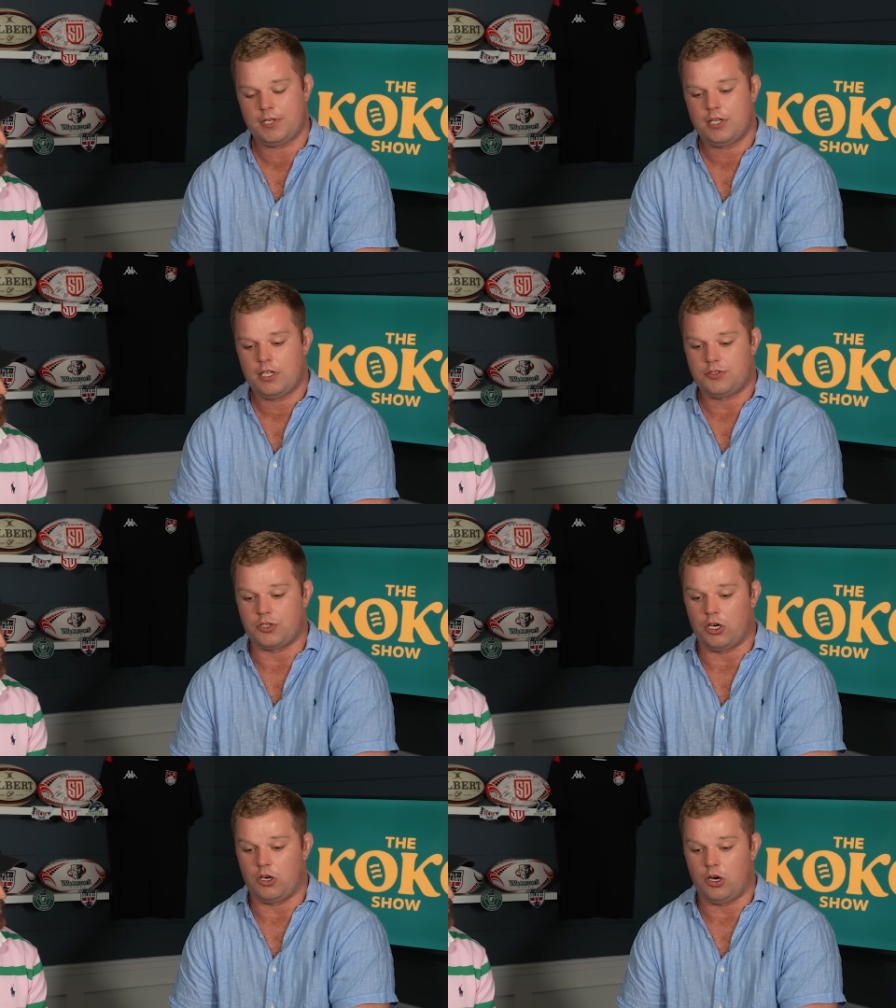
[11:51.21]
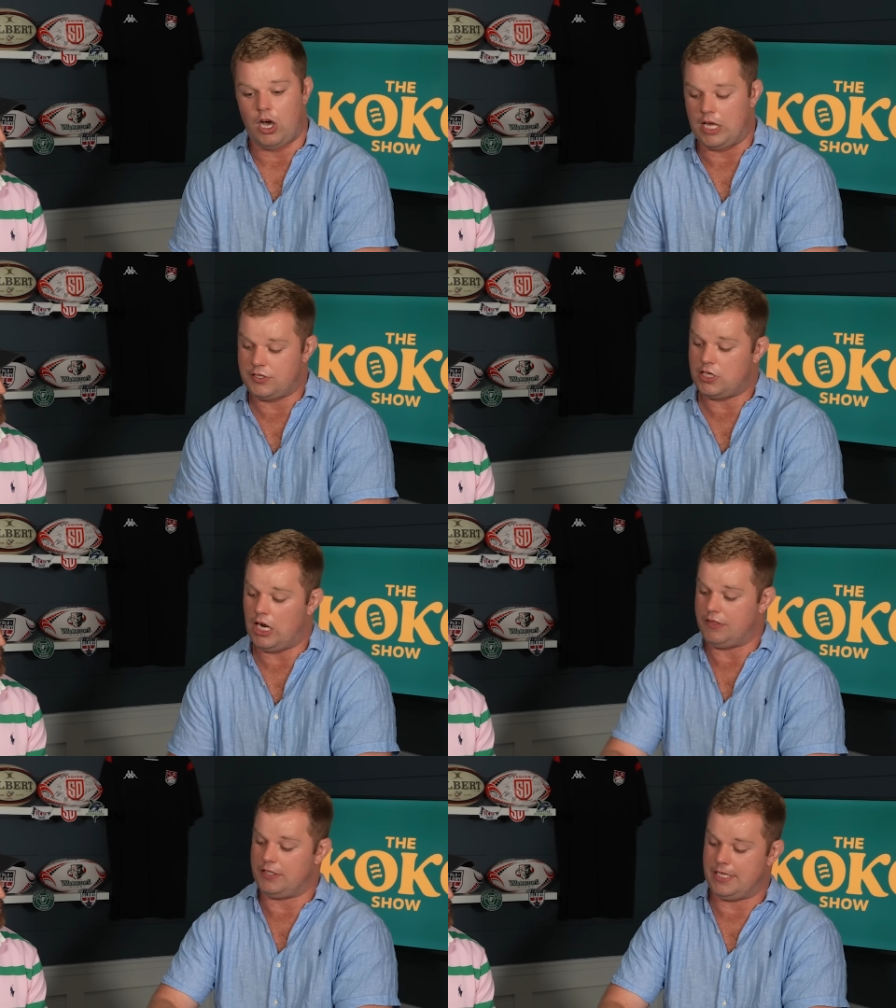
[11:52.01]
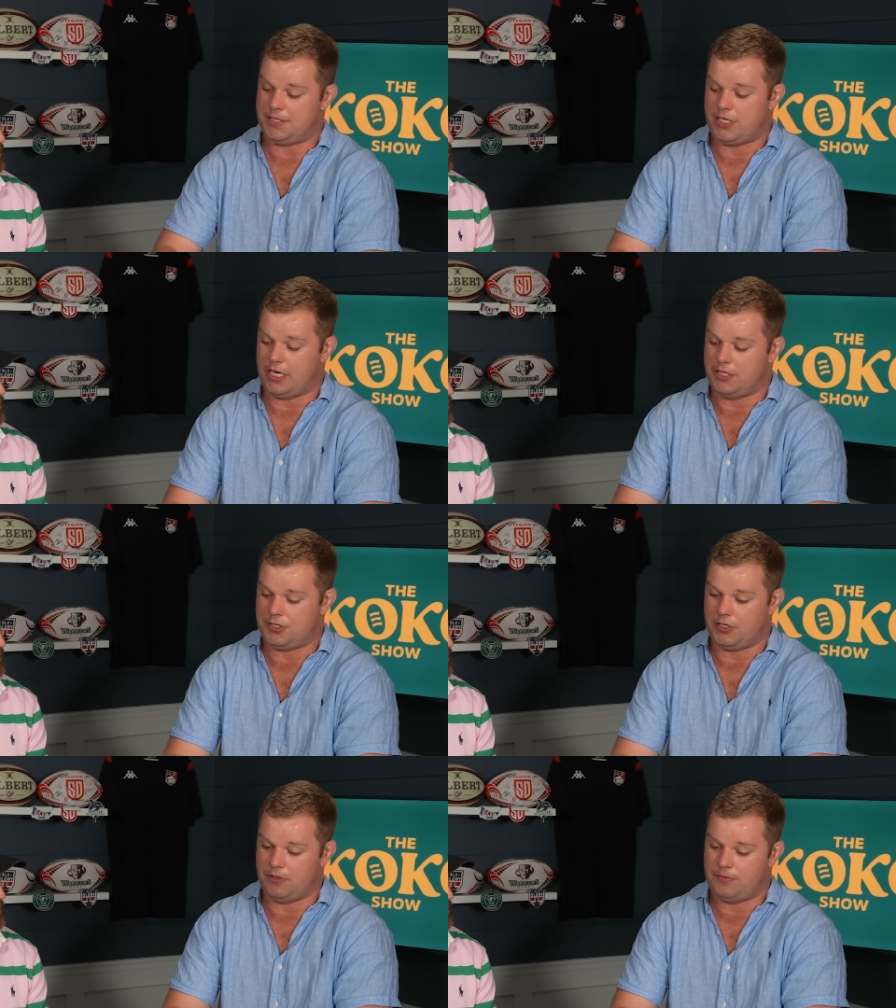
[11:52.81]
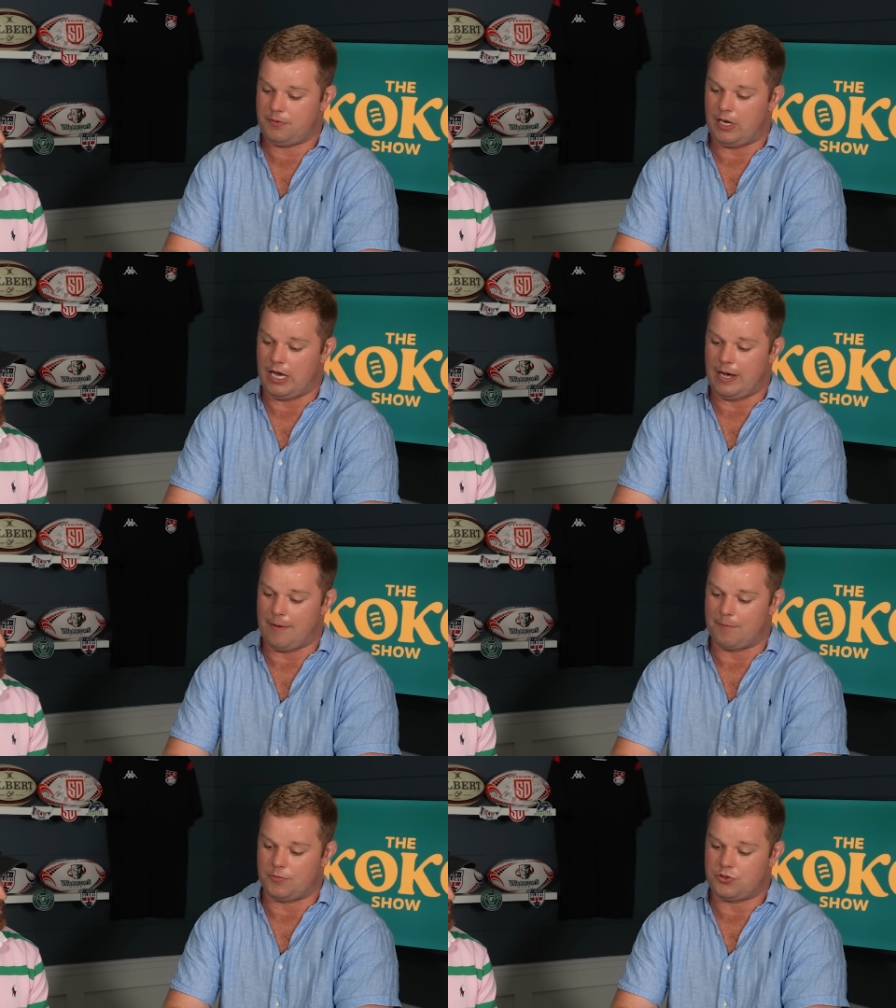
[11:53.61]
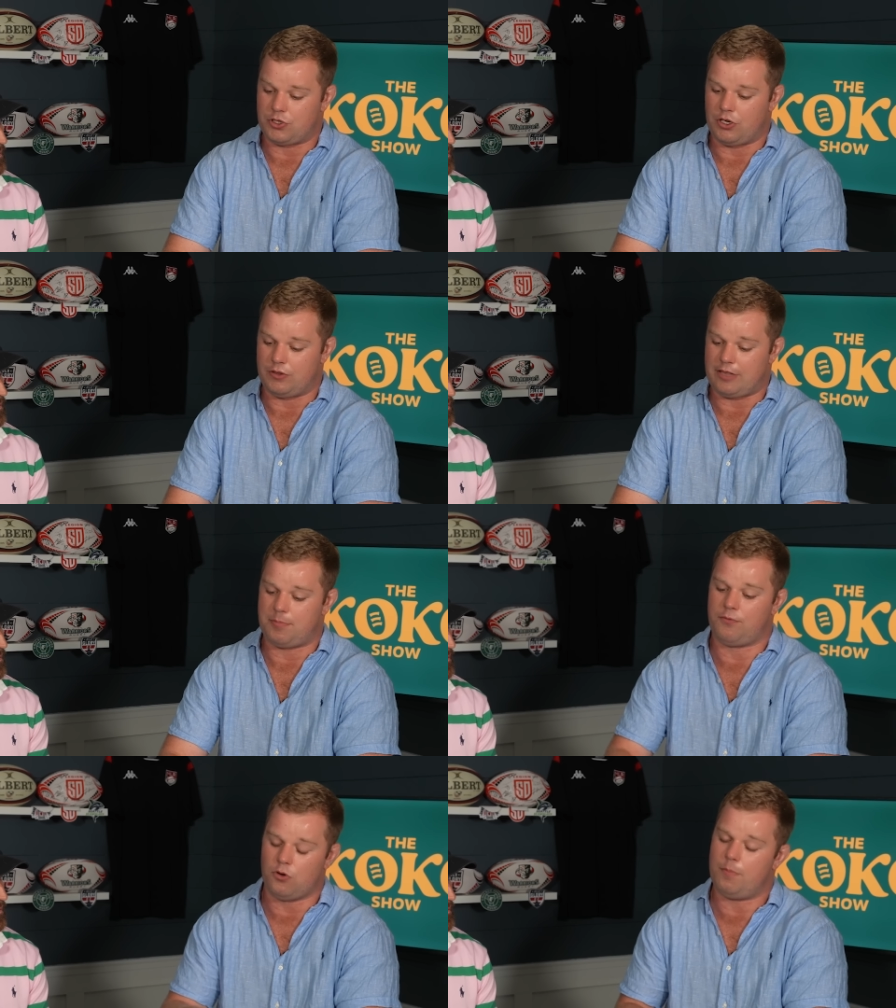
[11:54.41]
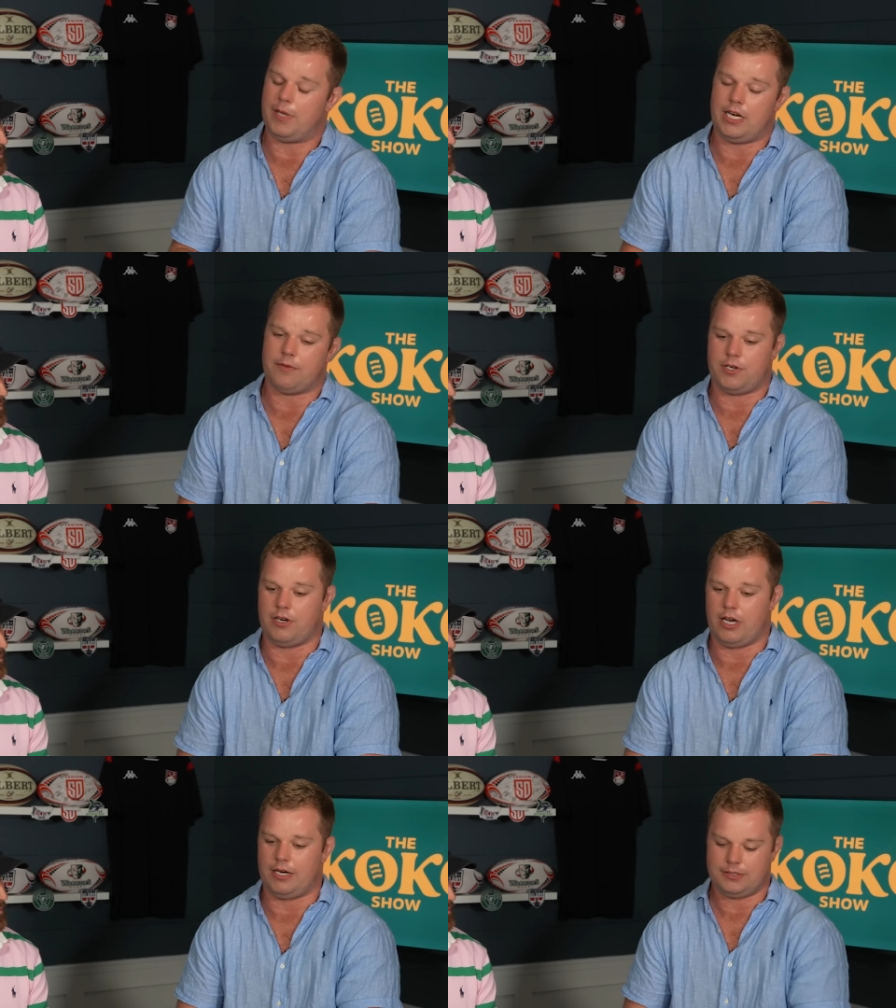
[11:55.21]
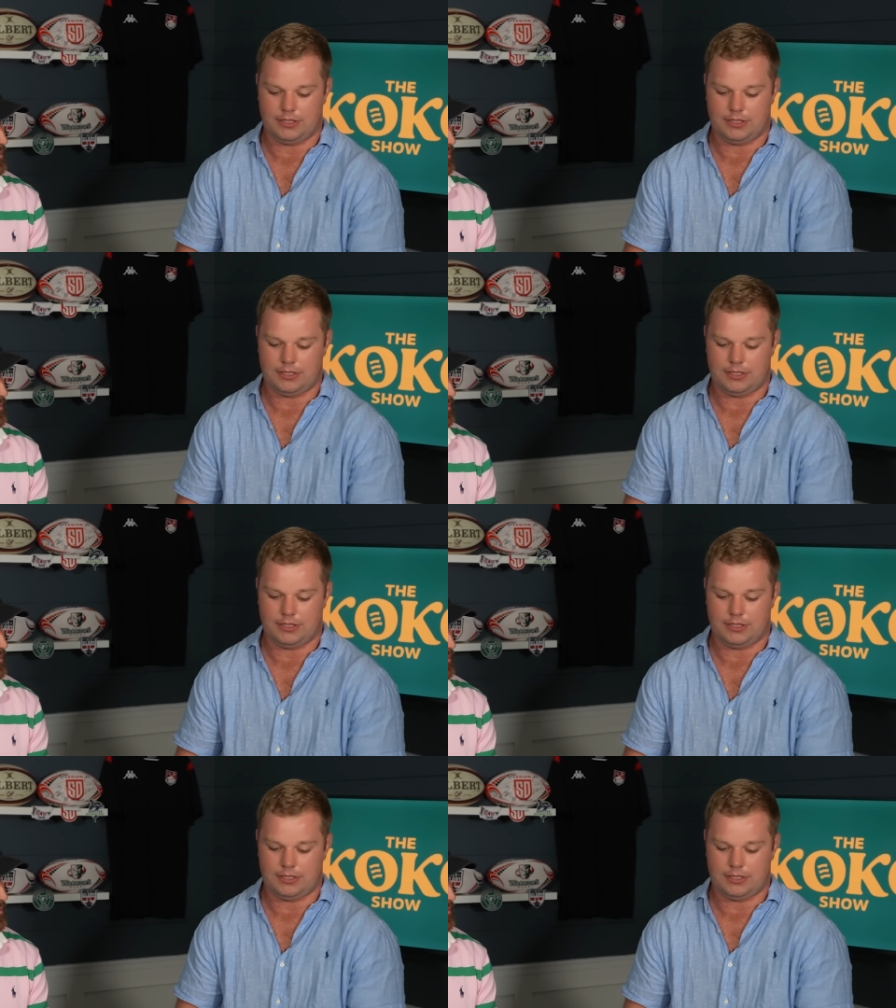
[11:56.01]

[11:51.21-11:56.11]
Yeah. So I started the Death Shake initiative. Um, so that's before bed every night.